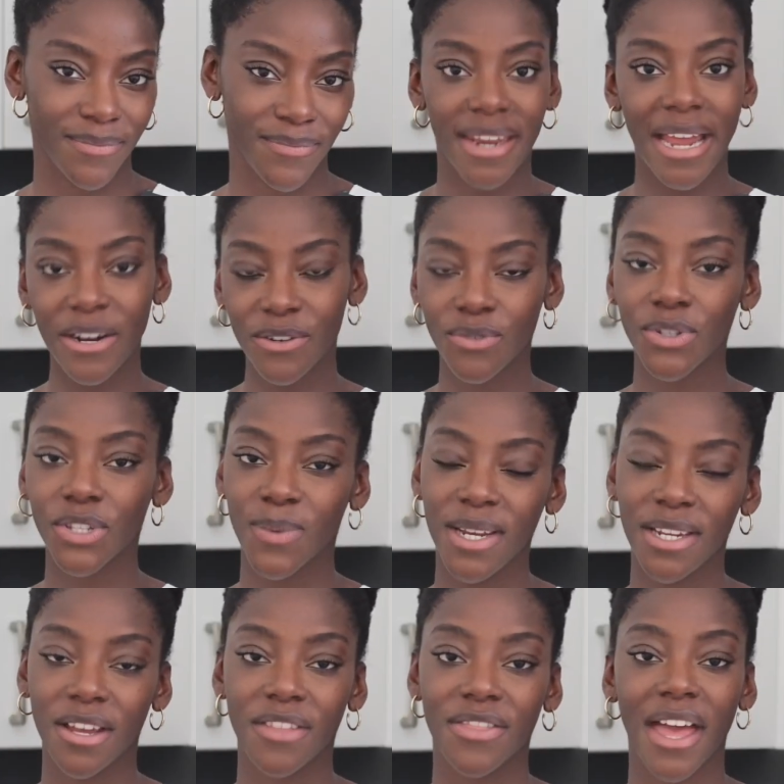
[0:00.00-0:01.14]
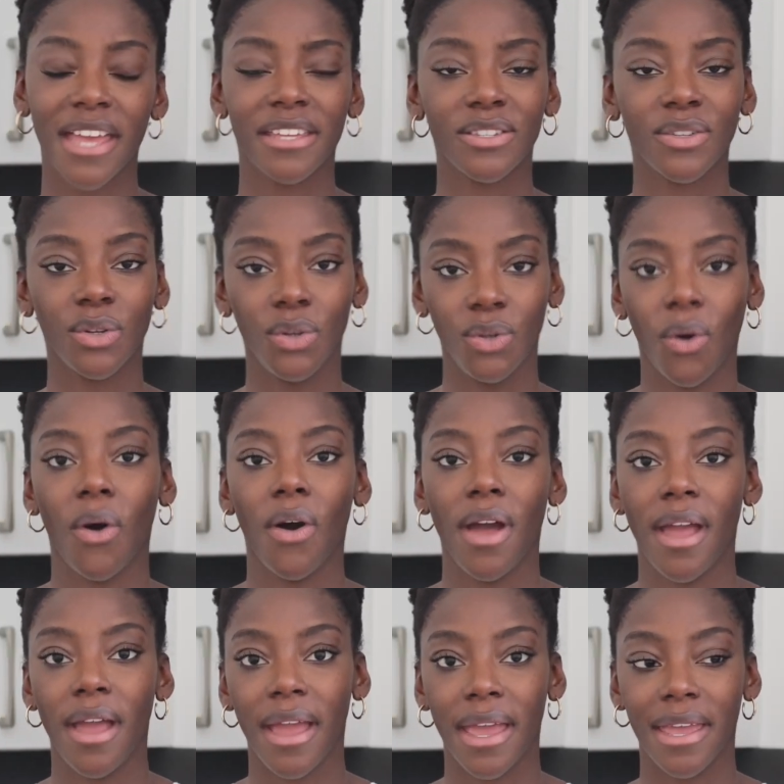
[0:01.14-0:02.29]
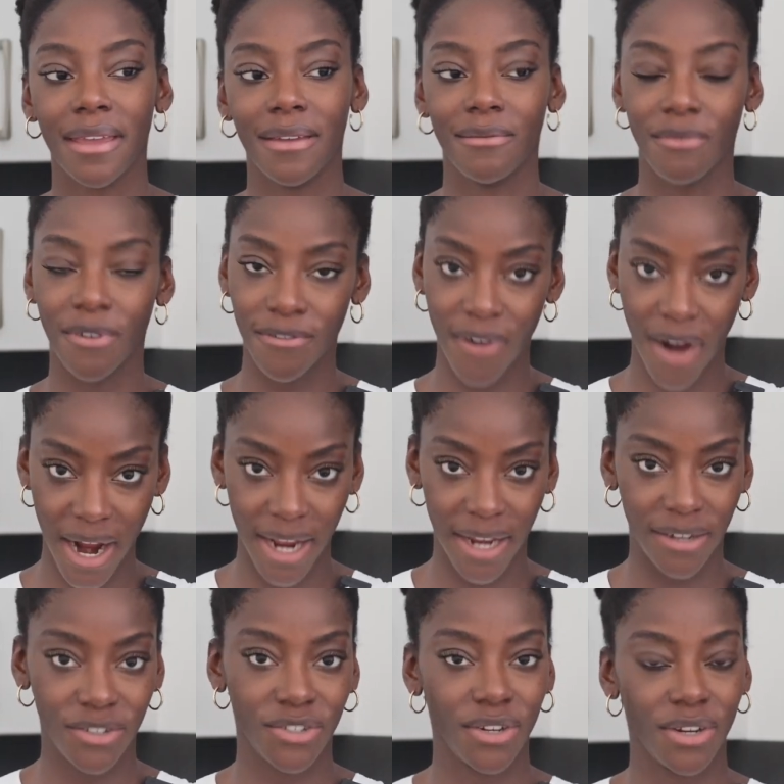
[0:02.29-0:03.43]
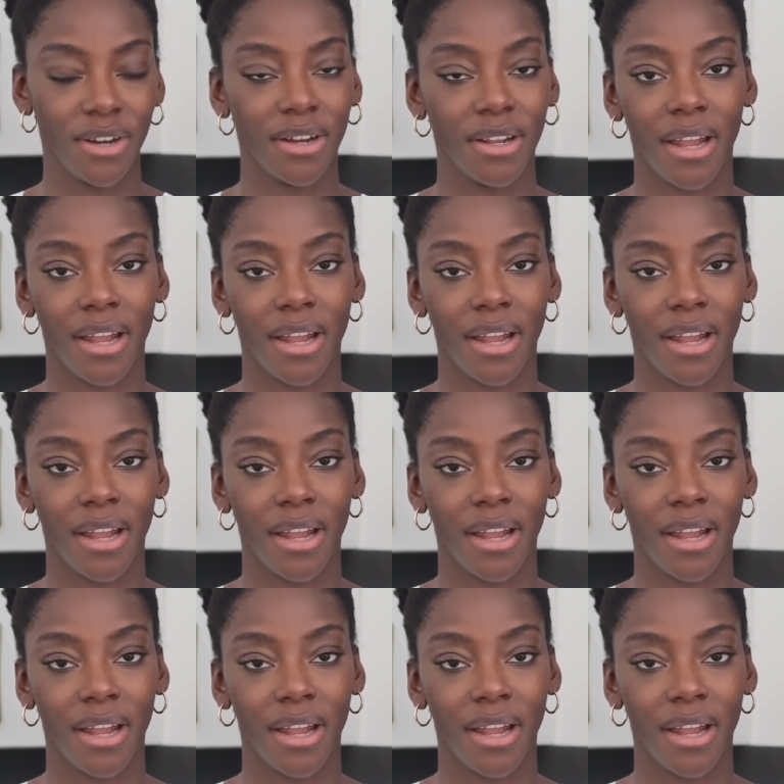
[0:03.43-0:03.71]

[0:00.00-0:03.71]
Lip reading: A natural sweetener that is not a refined sugar